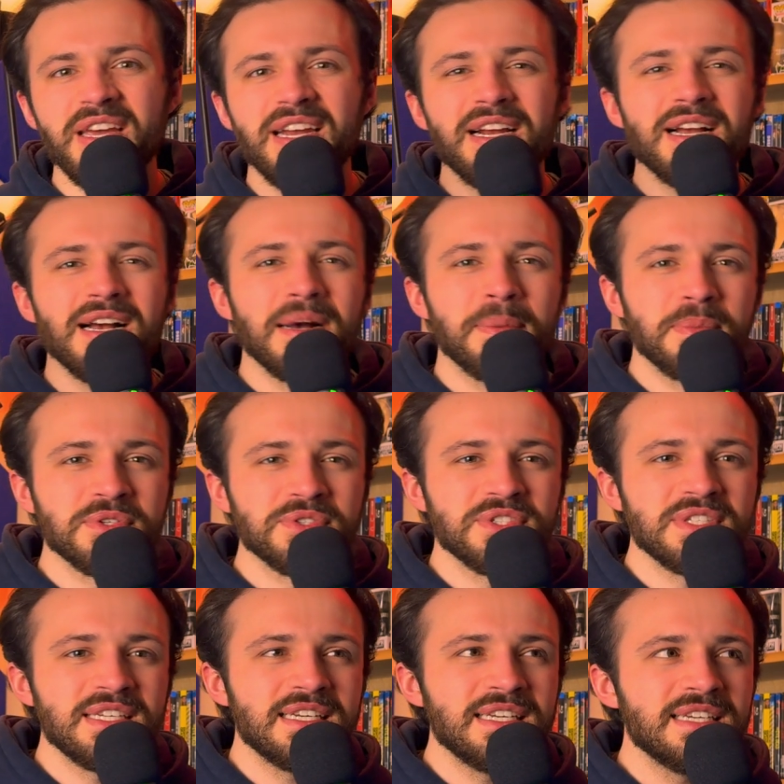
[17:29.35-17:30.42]
You get a couple
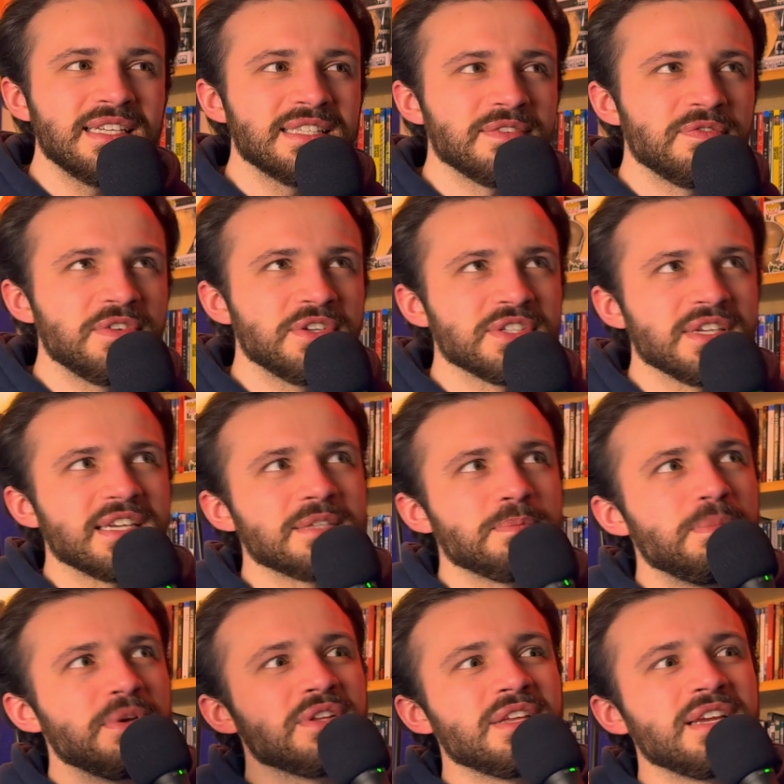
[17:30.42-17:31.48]
scenes, it feels like
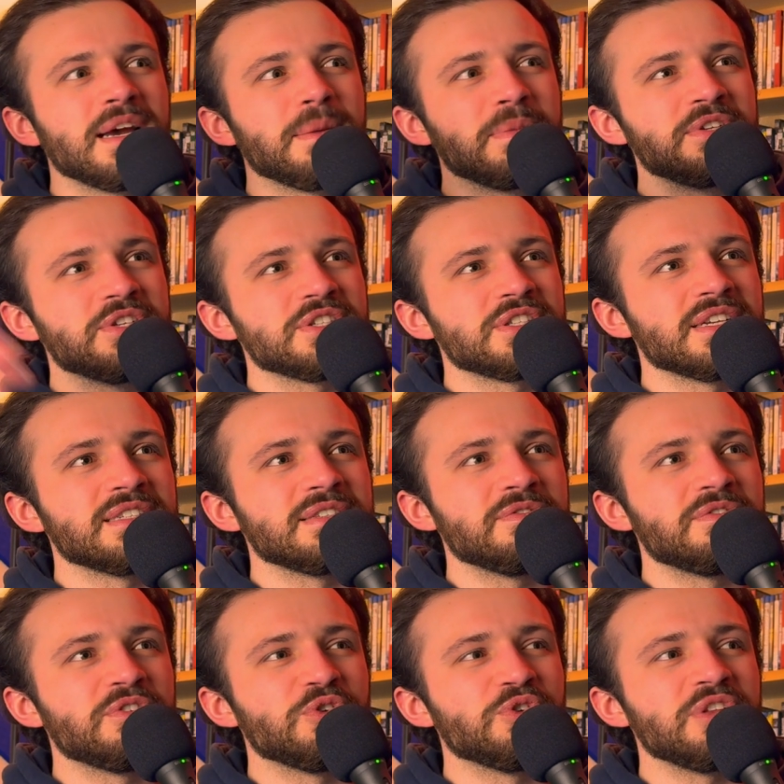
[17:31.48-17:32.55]
it's building up and just
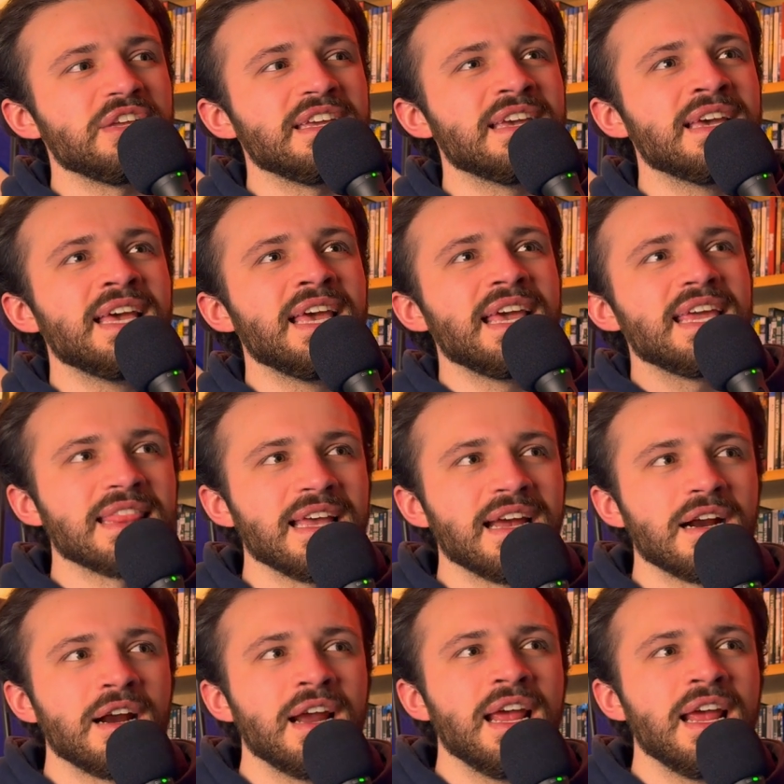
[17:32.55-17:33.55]
doesn't fully get